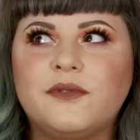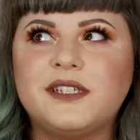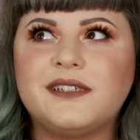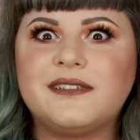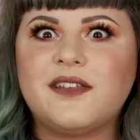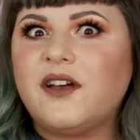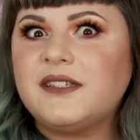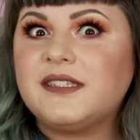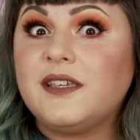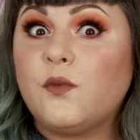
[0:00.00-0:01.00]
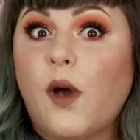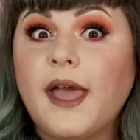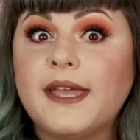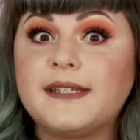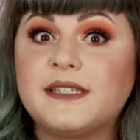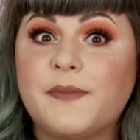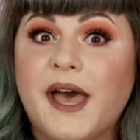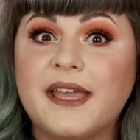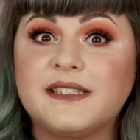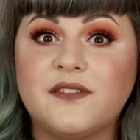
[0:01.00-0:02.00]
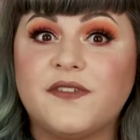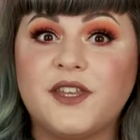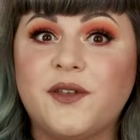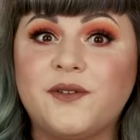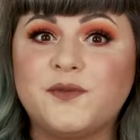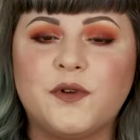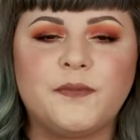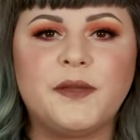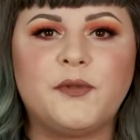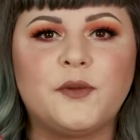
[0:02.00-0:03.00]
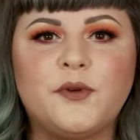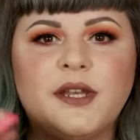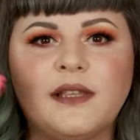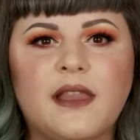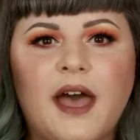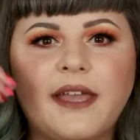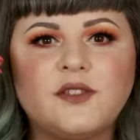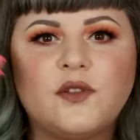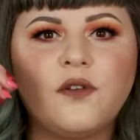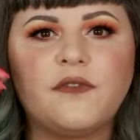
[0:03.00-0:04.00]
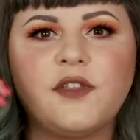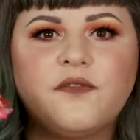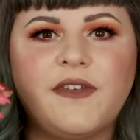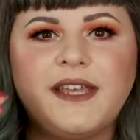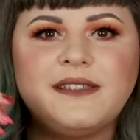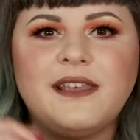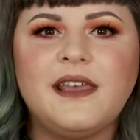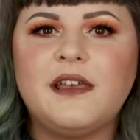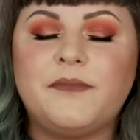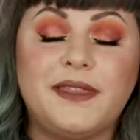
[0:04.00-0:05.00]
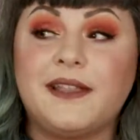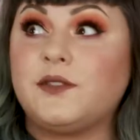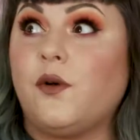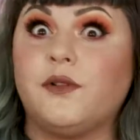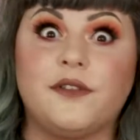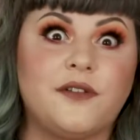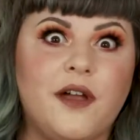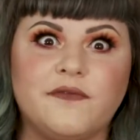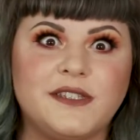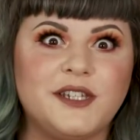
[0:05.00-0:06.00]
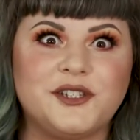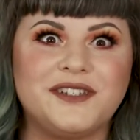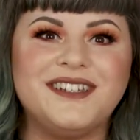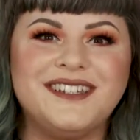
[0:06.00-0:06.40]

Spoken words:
which is honestly why I despise the videos where people are putting lines all over their face, but that's a whole other conversation.